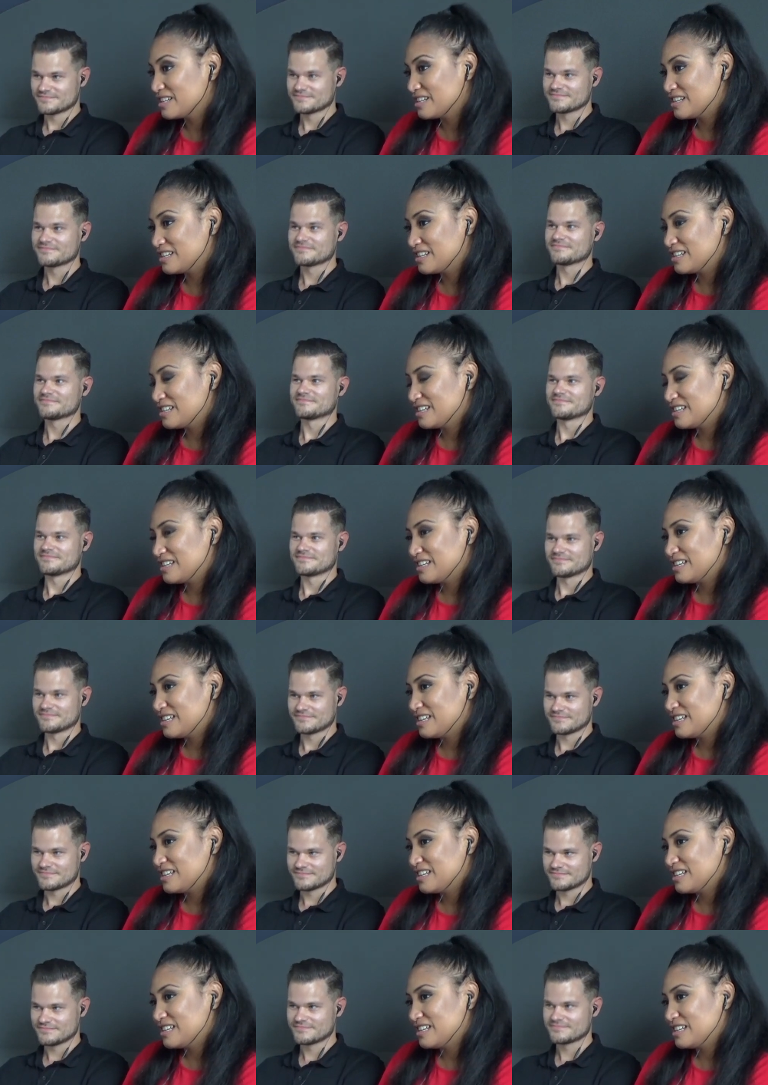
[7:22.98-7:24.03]

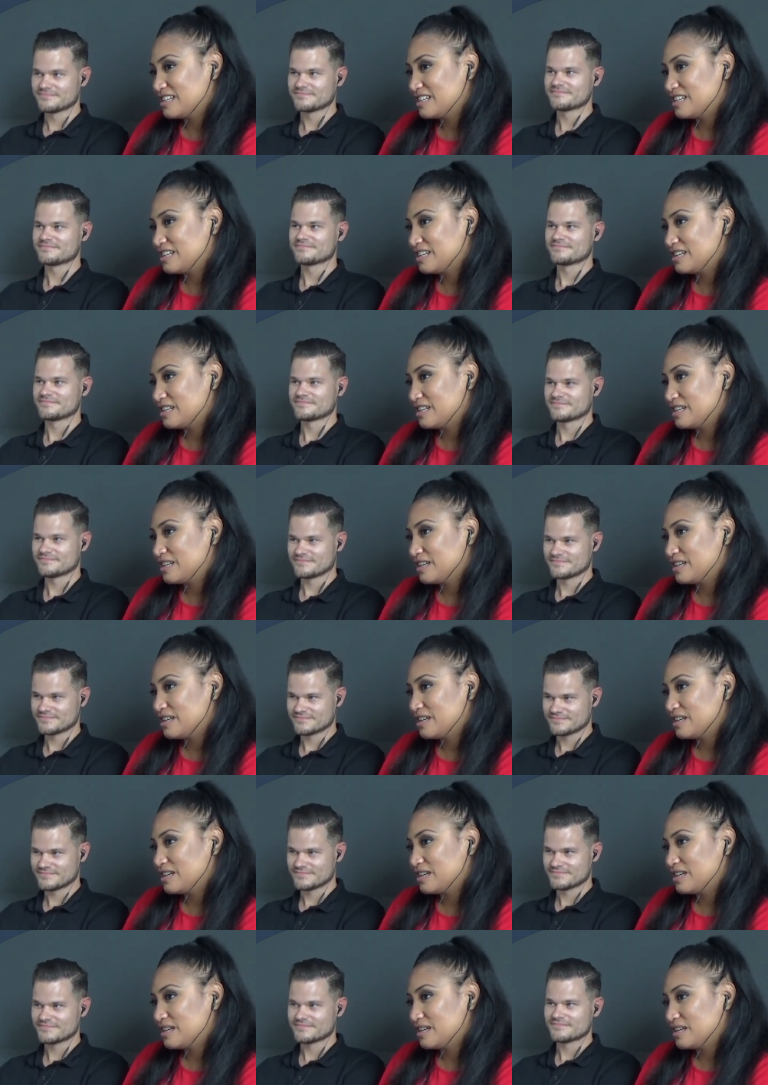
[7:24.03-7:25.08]

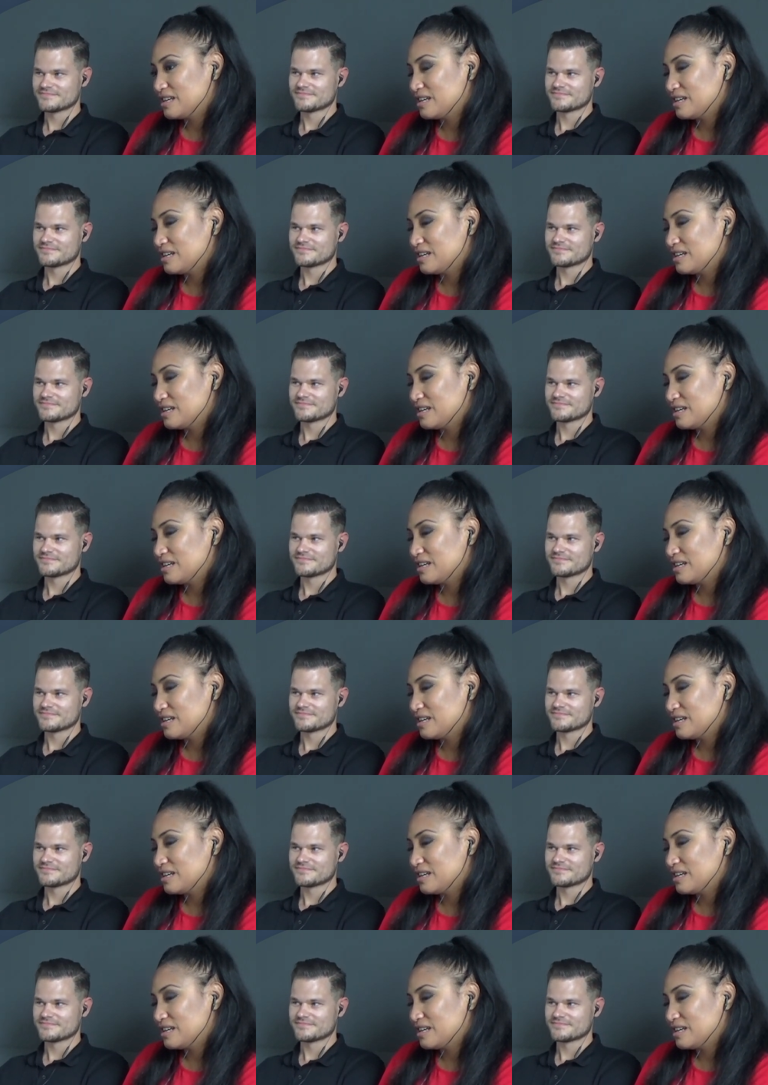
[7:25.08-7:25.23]
Nobody speaks.